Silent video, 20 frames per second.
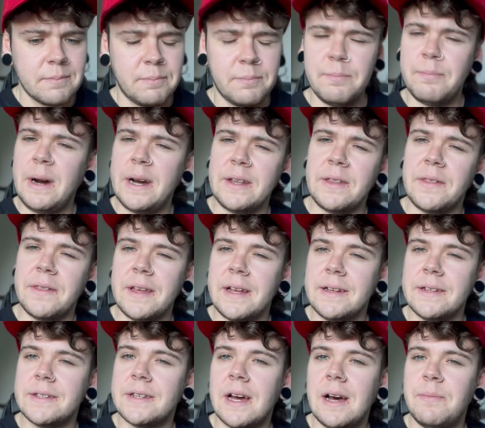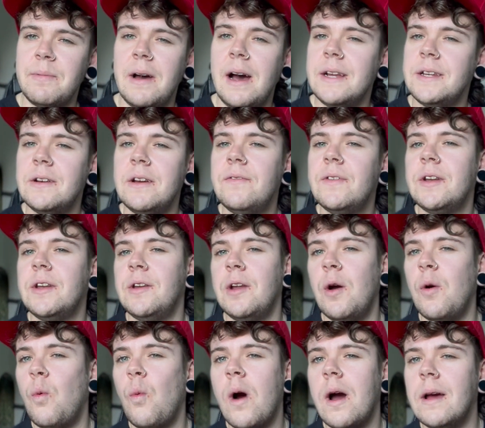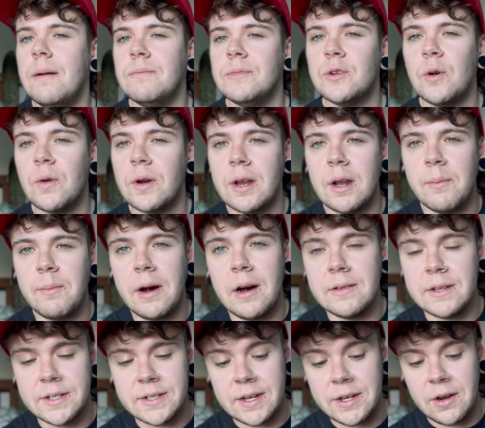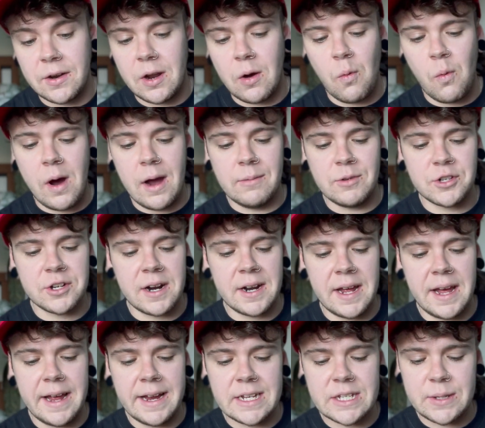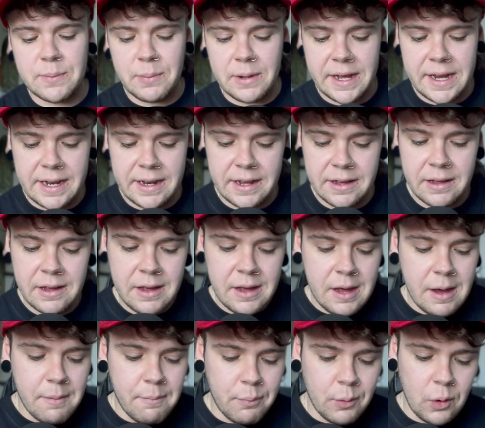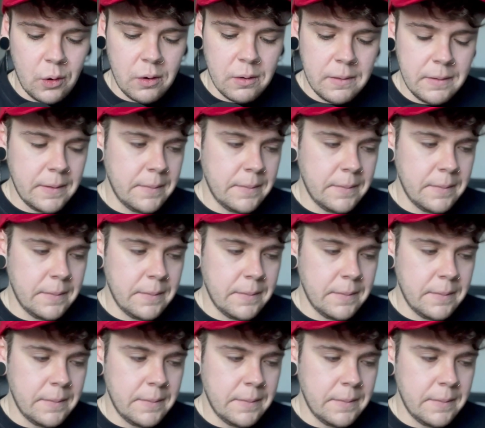bad things happen. I don't even know why I'm talking about this. I don't know why I'm trying to explain it, but